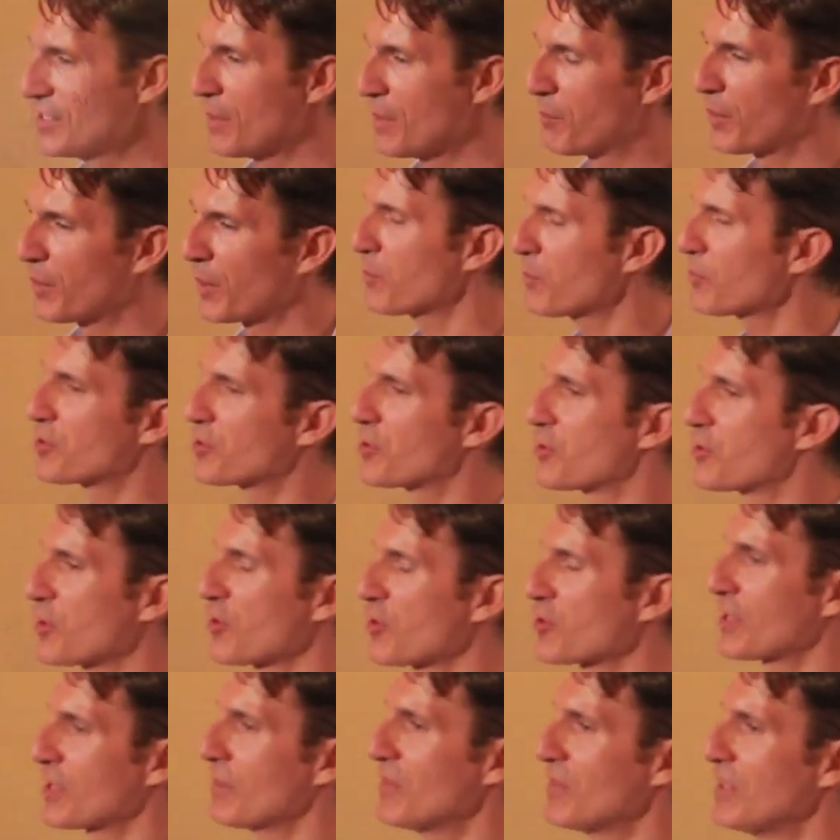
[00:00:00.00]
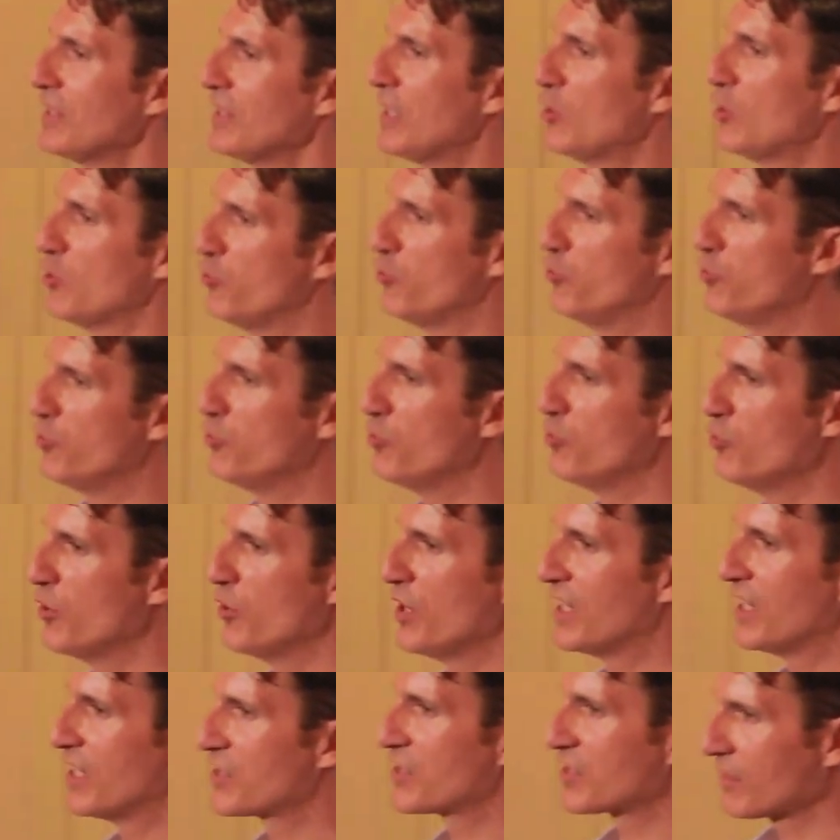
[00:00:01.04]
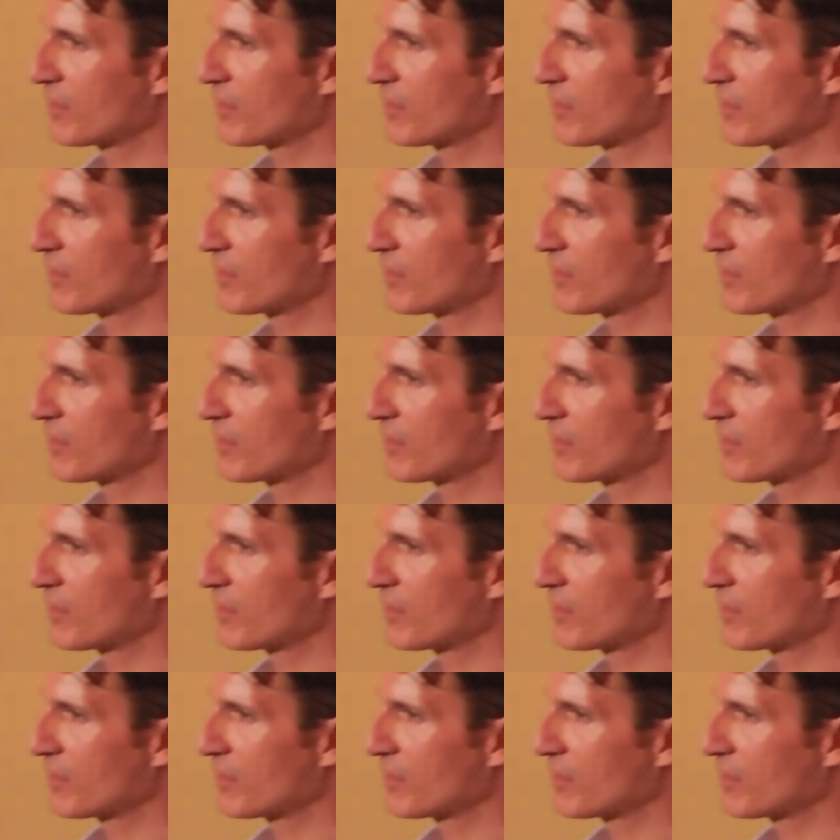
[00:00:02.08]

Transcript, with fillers: the purpose is not something that you do, it's